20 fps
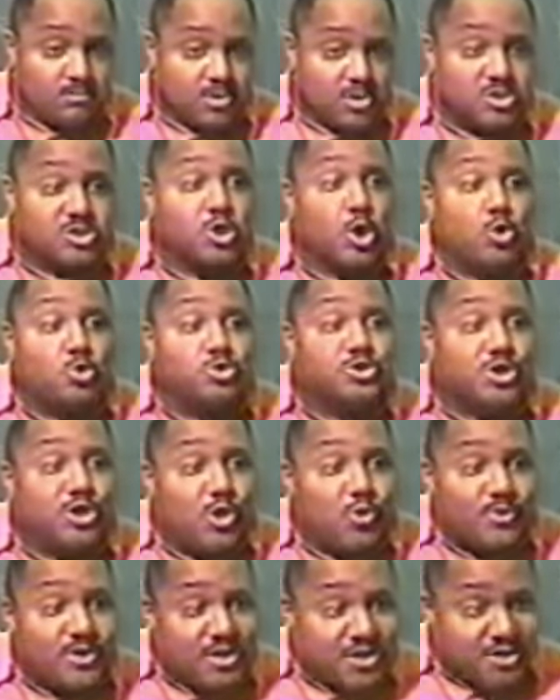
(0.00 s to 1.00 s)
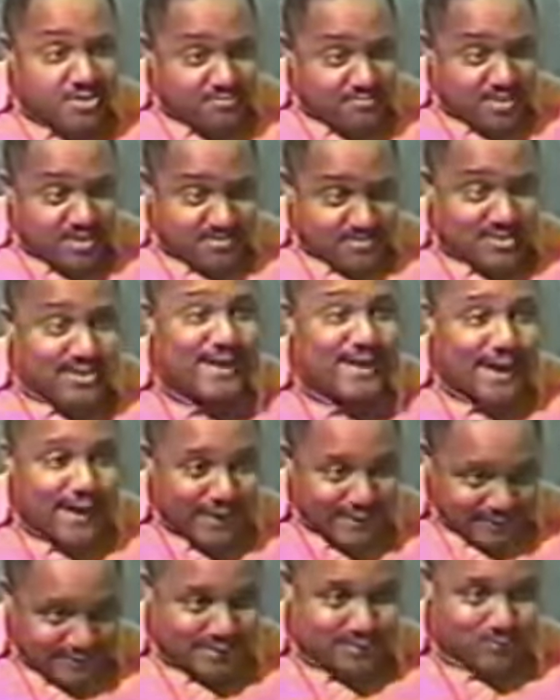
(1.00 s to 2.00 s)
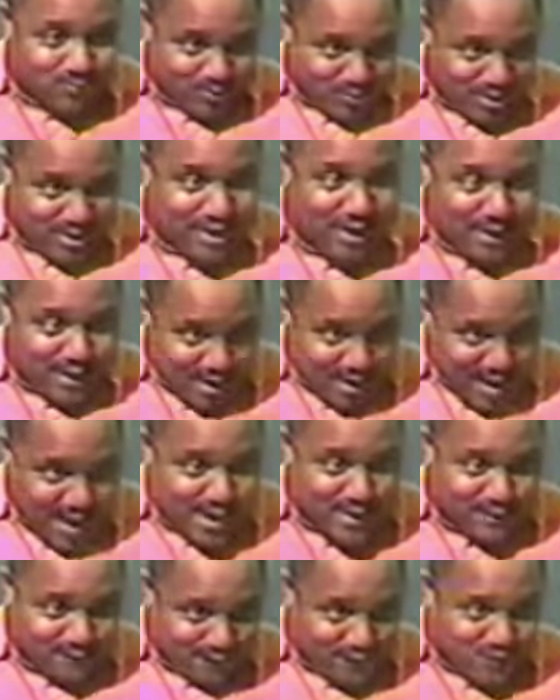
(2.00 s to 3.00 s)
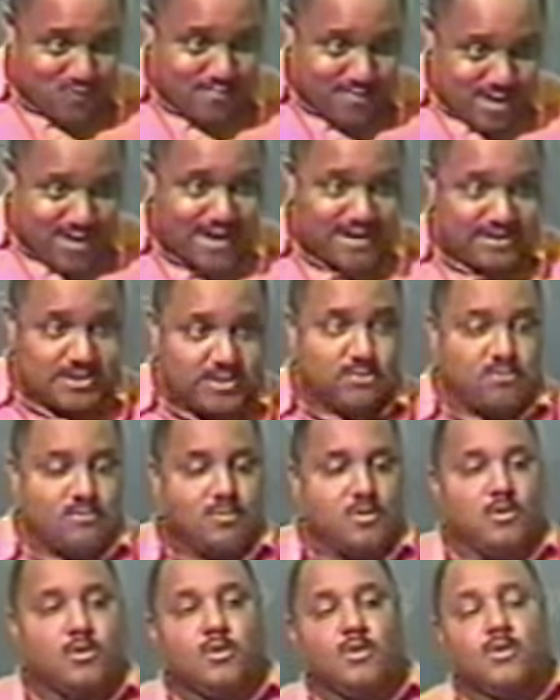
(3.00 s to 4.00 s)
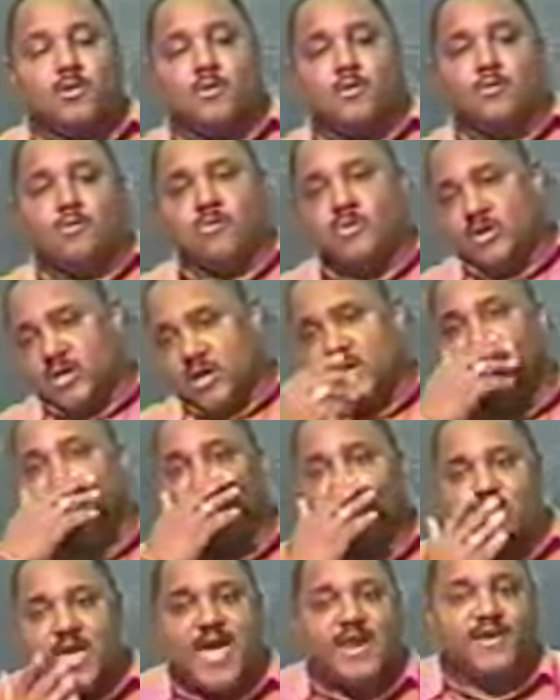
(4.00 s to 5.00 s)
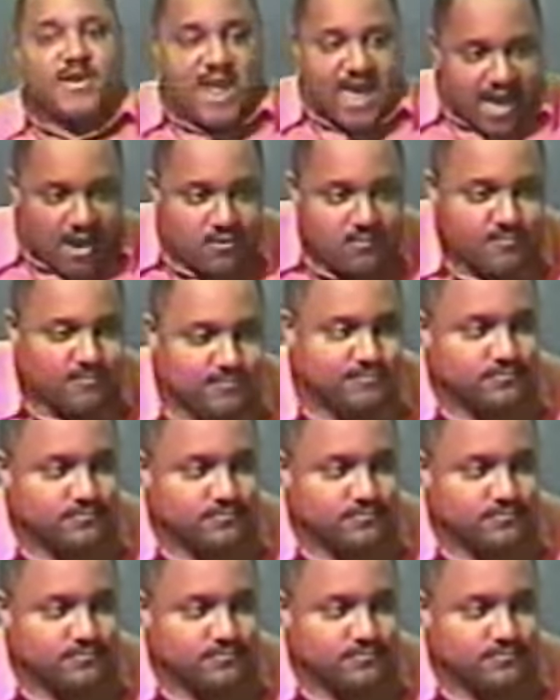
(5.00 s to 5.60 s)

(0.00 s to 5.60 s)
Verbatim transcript: Because those are your enemy. Yes, we'll get into that in a few minutes. We'll get into that now.